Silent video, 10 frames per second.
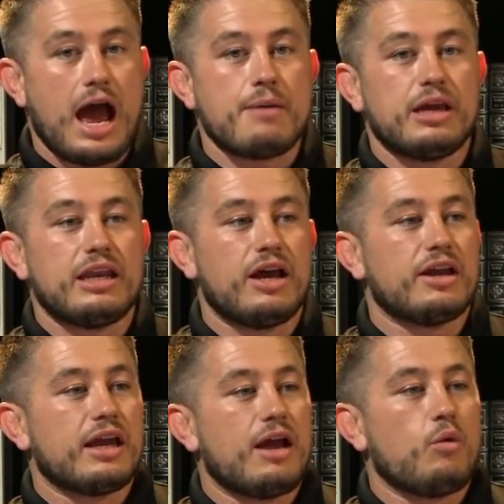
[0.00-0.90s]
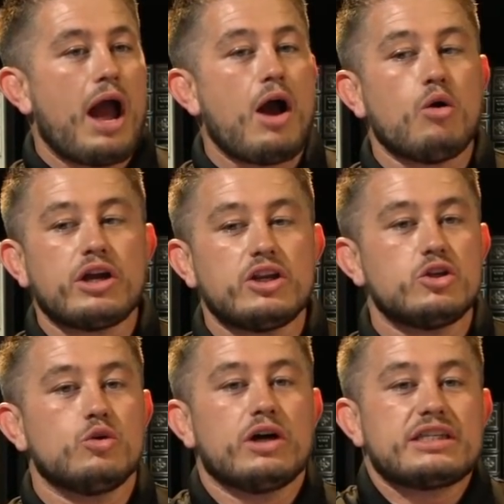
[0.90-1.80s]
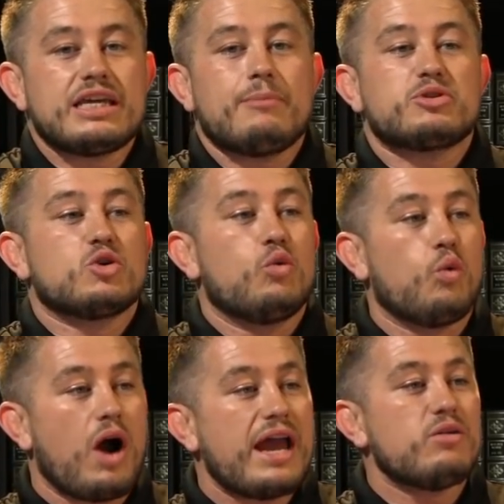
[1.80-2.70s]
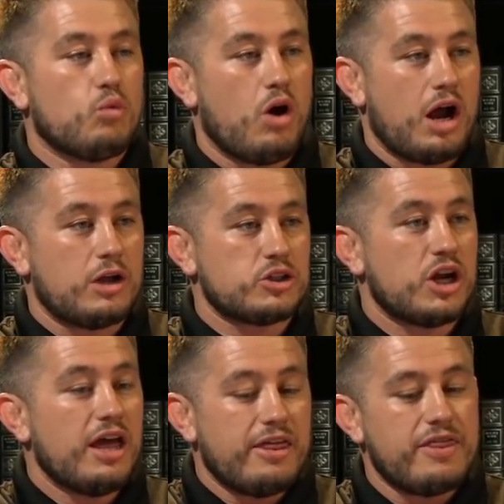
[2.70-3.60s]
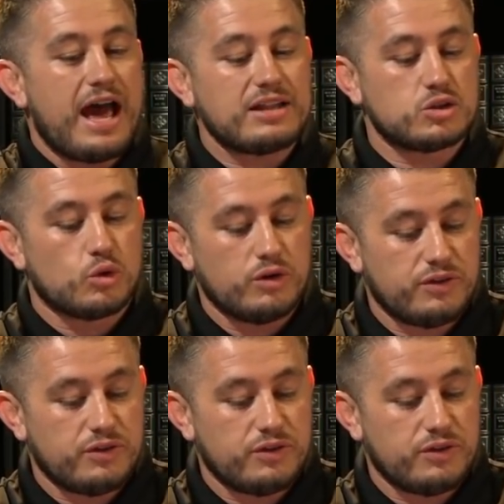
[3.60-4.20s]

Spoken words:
I mean, how can you attempt to whitewash that sort of